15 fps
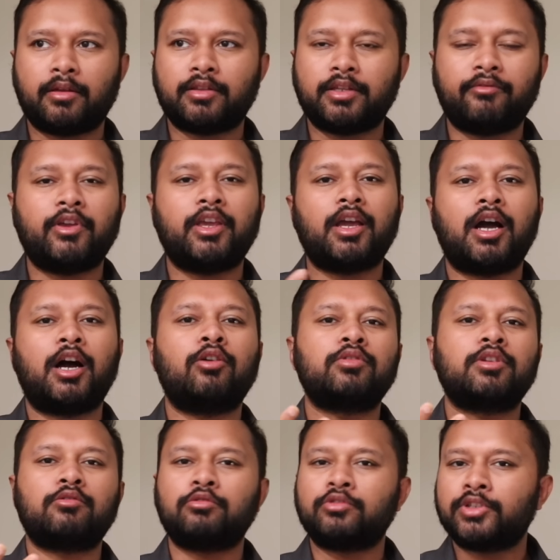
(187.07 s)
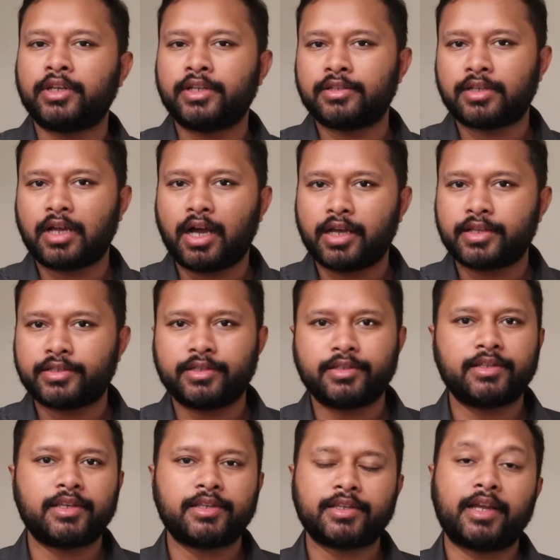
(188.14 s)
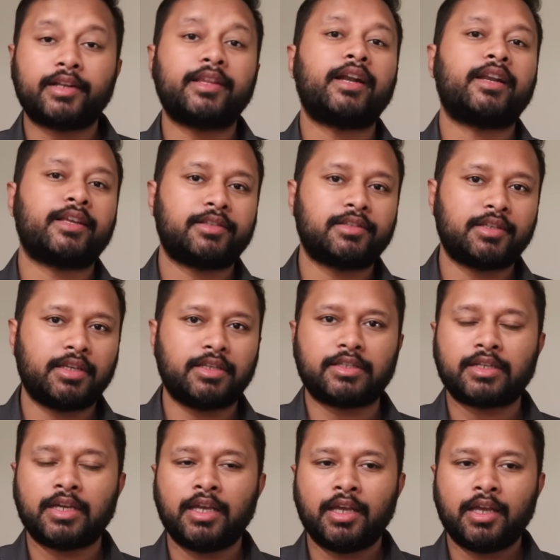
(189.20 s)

The way how the question is asked in CSIR, that has changed.